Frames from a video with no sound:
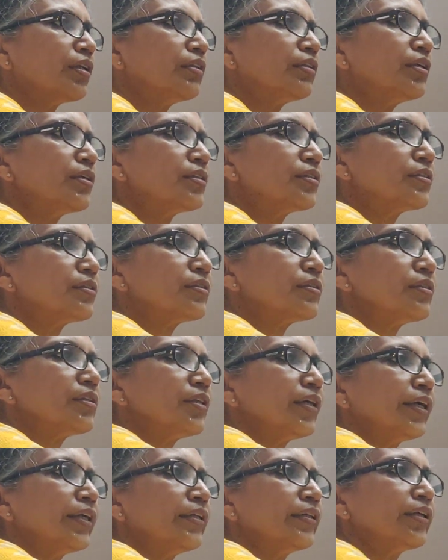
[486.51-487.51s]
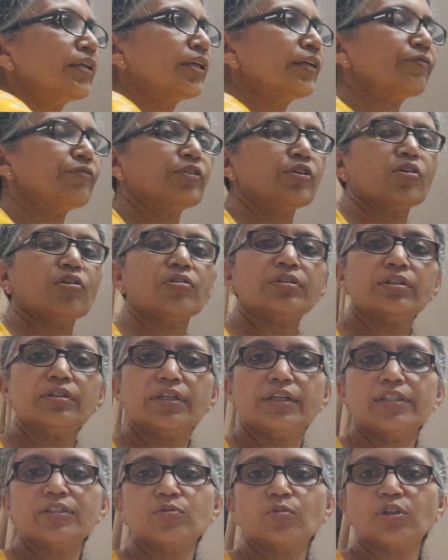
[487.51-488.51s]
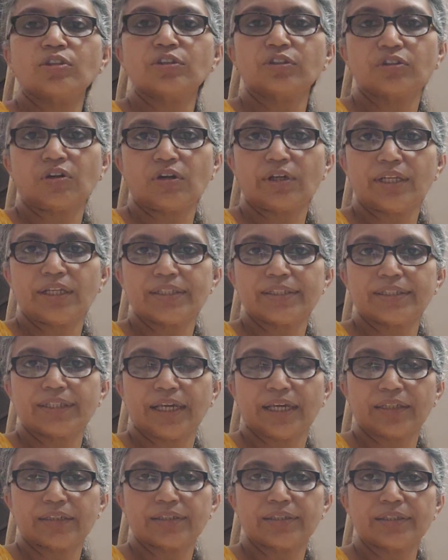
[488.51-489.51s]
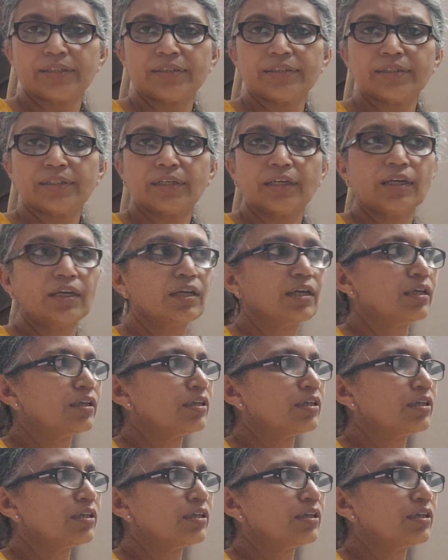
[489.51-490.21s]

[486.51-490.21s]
This line that I've drawn is what you call as the axis.